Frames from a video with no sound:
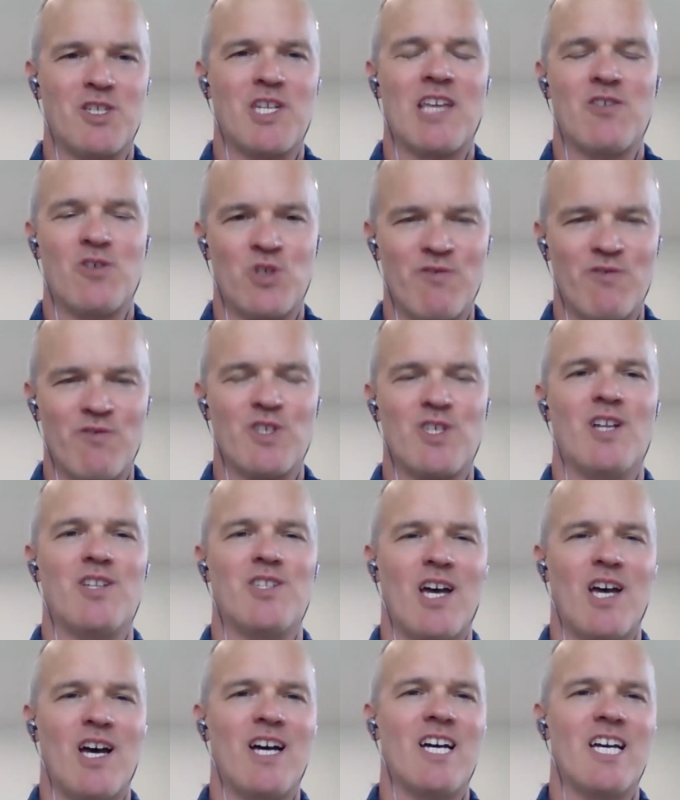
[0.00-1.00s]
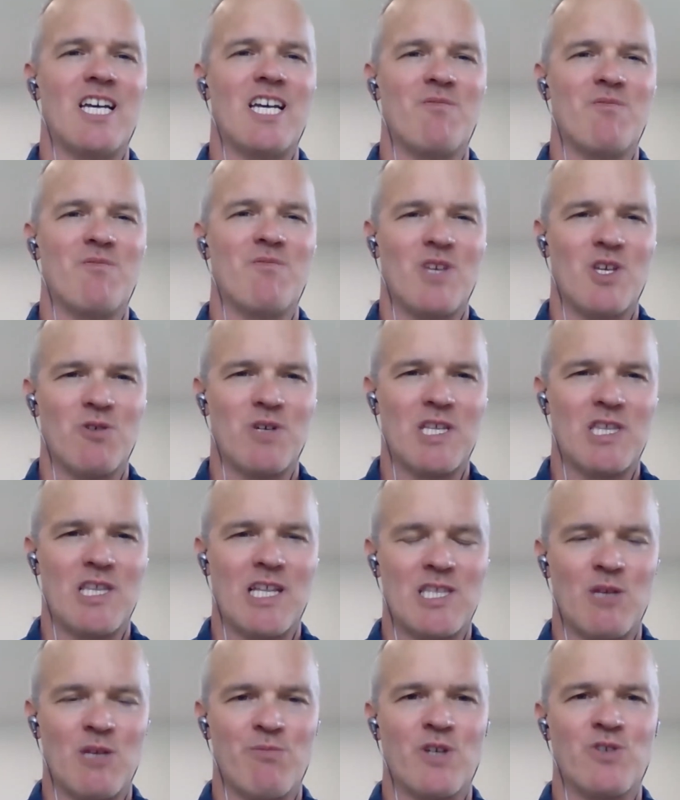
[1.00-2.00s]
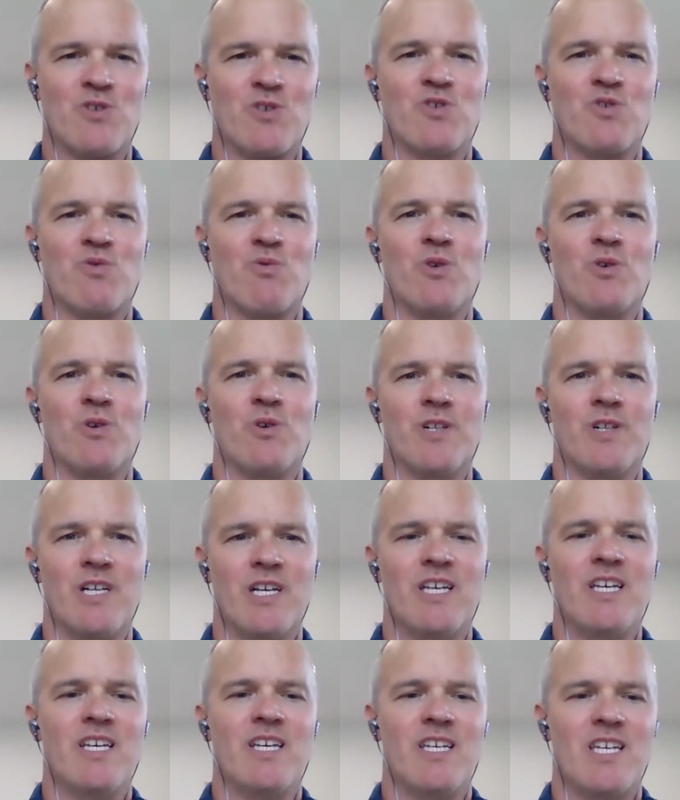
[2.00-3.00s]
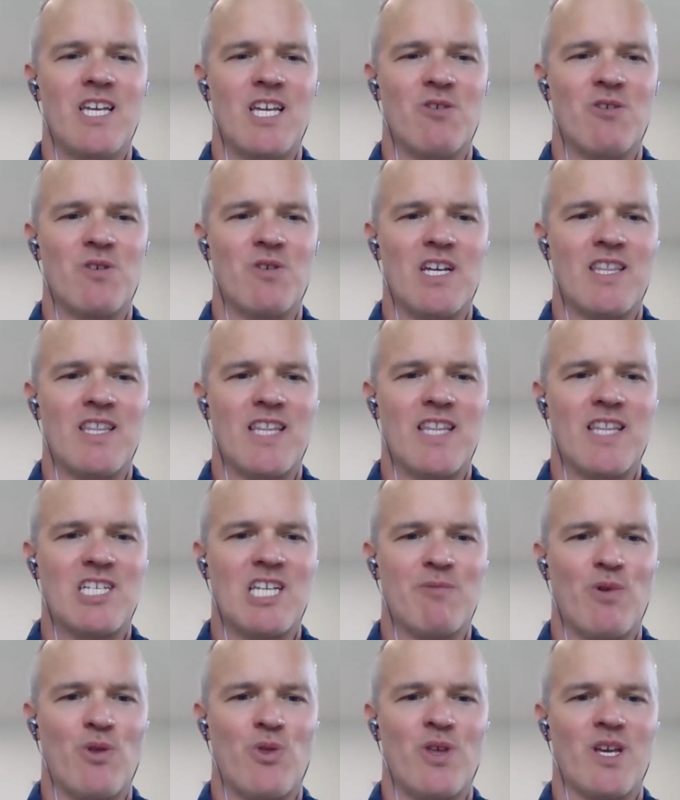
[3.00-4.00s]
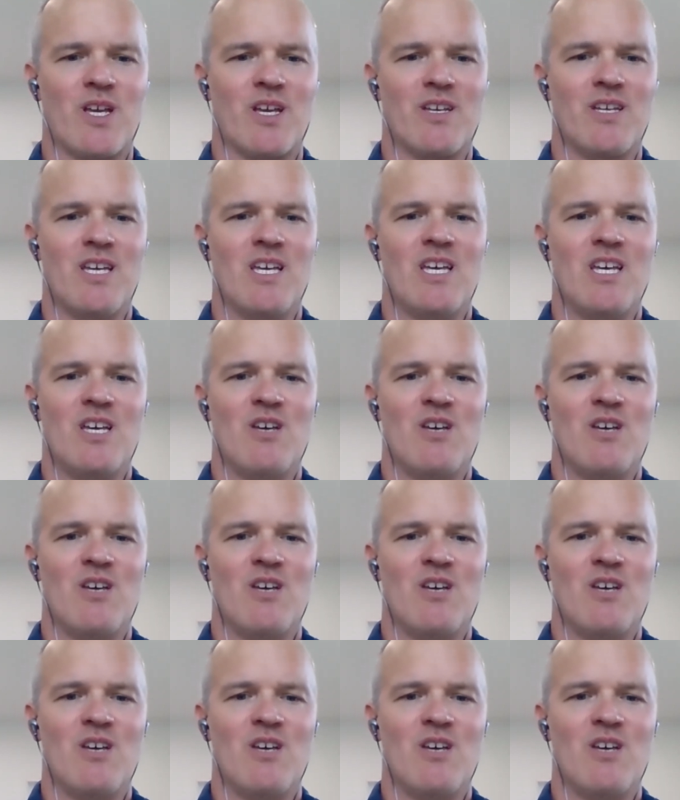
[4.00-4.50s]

get the service on time, let the buses roll, and that type of thing.